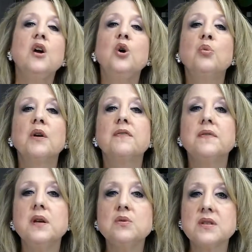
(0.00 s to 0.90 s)
who
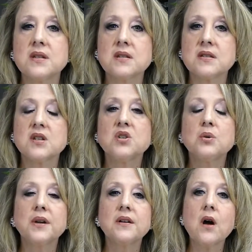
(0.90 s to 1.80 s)
refuses to
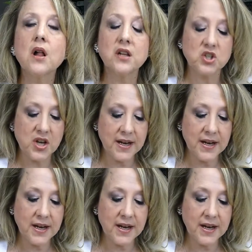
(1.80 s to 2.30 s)
acknowledge